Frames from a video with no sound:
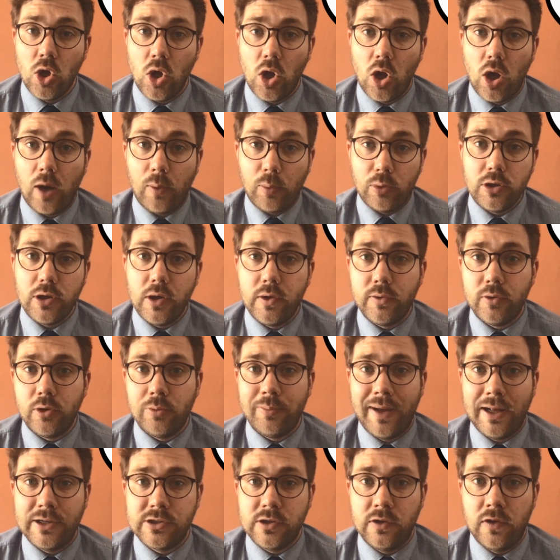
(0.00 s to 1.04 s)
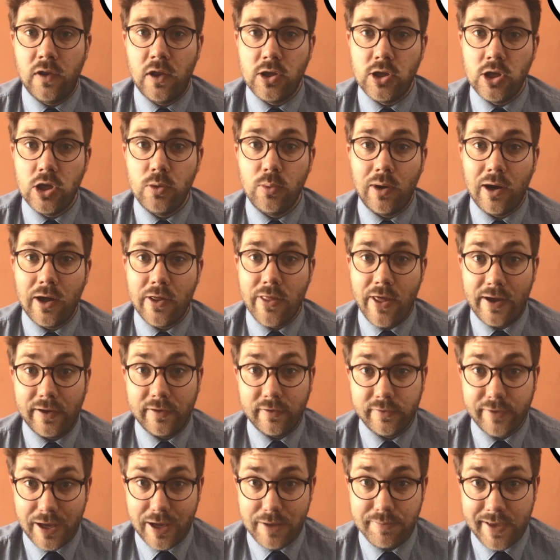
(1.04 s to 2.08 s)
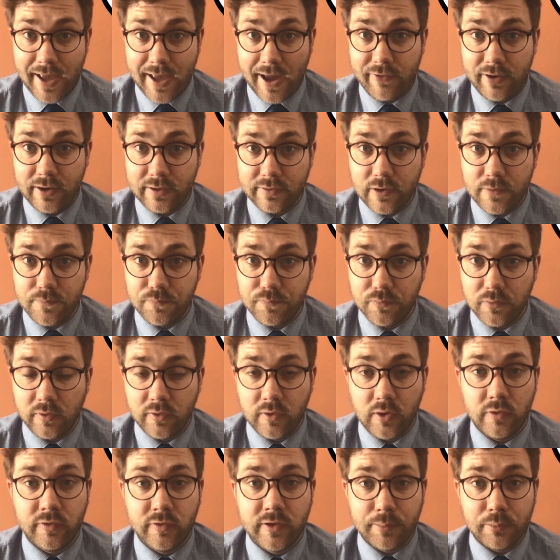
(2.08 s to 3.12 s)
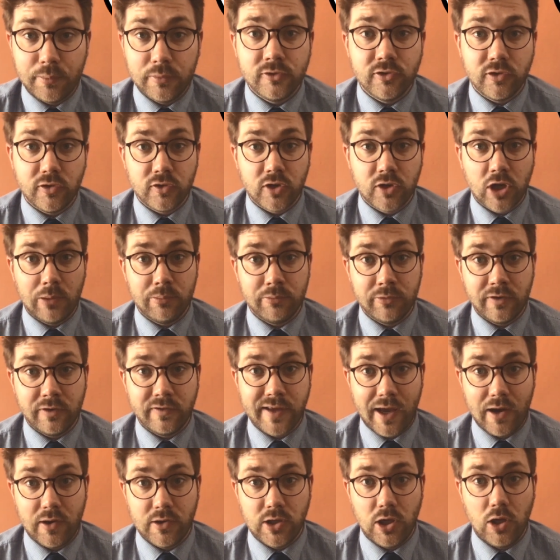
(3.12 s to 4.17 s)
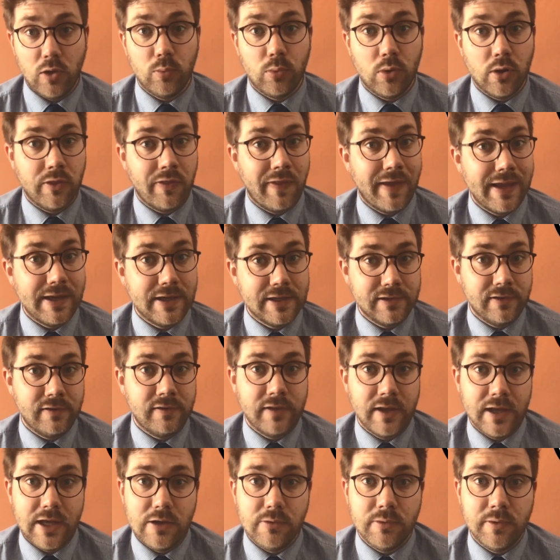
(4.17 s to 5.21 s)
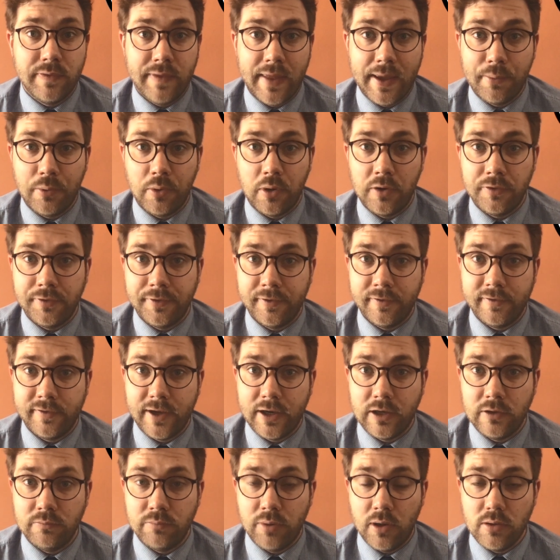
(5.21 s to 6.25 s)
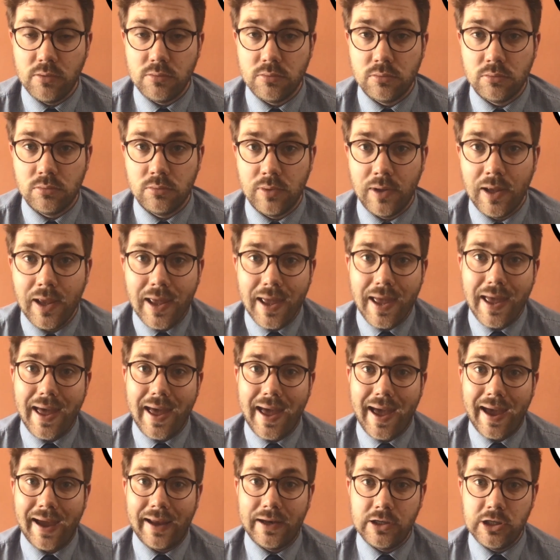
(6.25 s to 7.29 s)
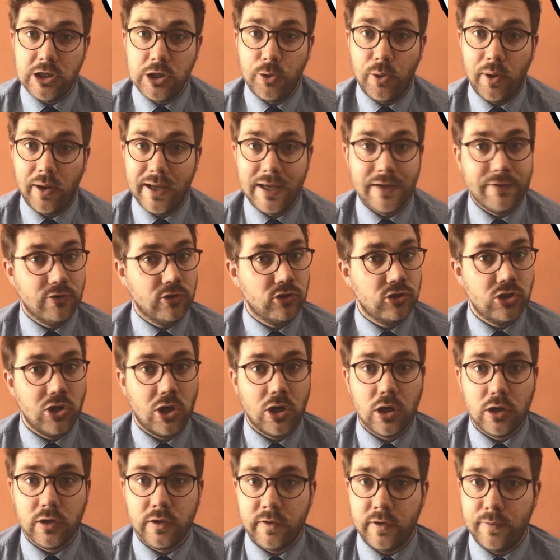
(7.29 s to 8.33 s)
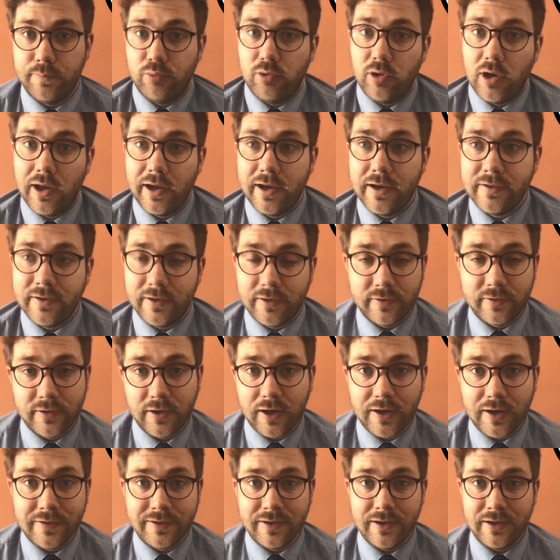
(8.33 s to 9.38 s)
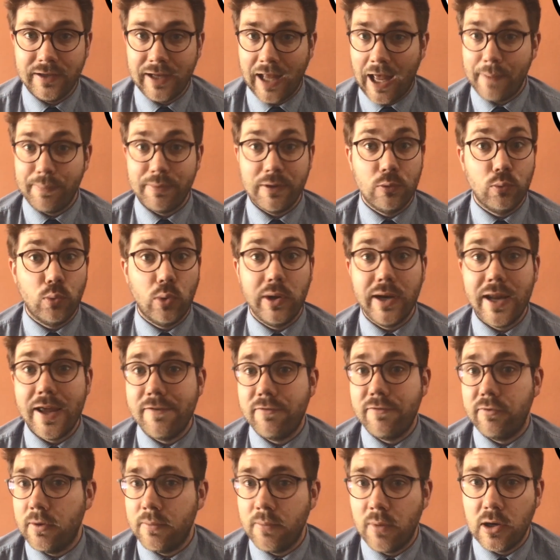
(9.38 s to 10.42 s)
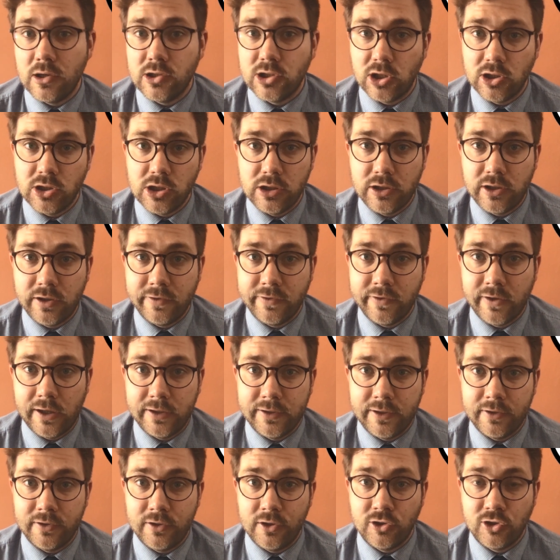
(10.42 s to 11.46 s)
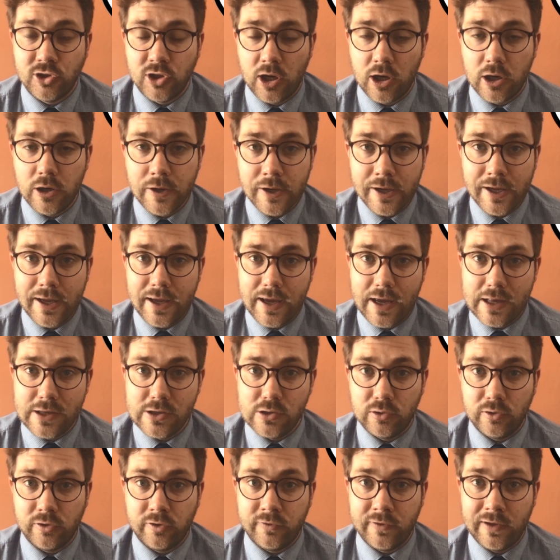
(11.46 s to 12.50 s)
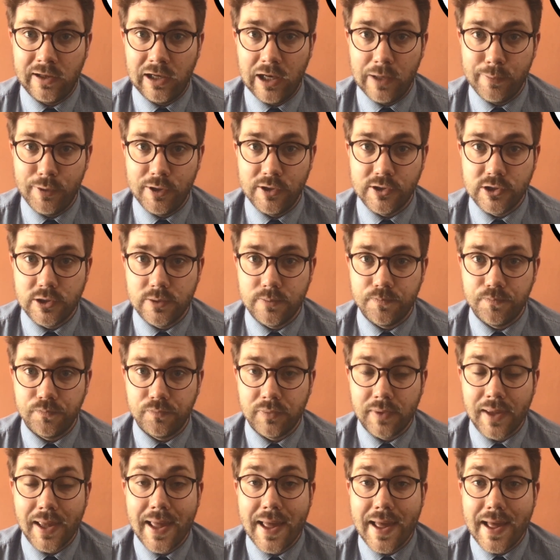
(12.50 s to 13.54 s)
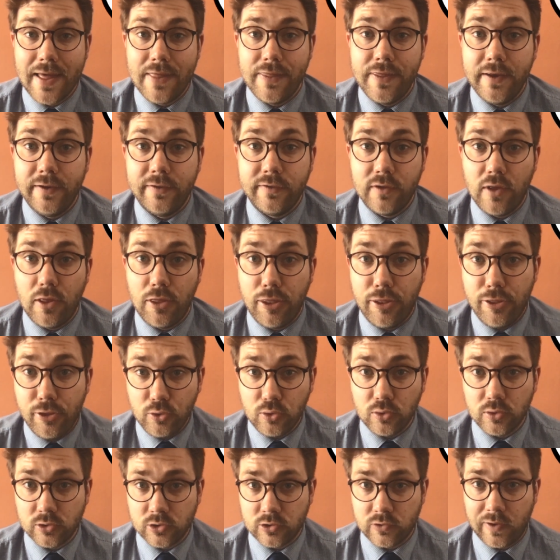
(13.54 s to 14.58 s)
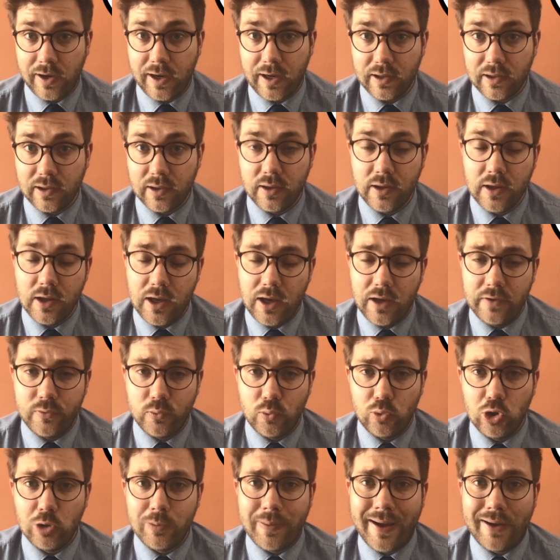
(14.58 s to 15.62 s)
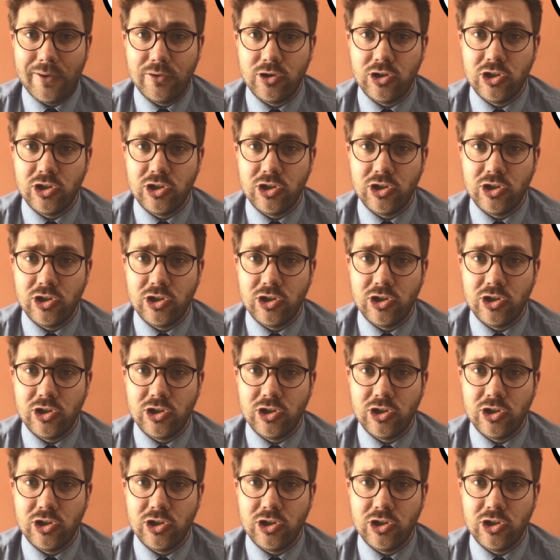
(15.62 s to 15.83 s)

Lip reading: I want you to imagine that you are that same character, so someone's just come to tell you what they could see when they were on the same boat, and you are either shocked, surprised, excited, happy, whatever emotion you decided to show in your still image. This thought track is all about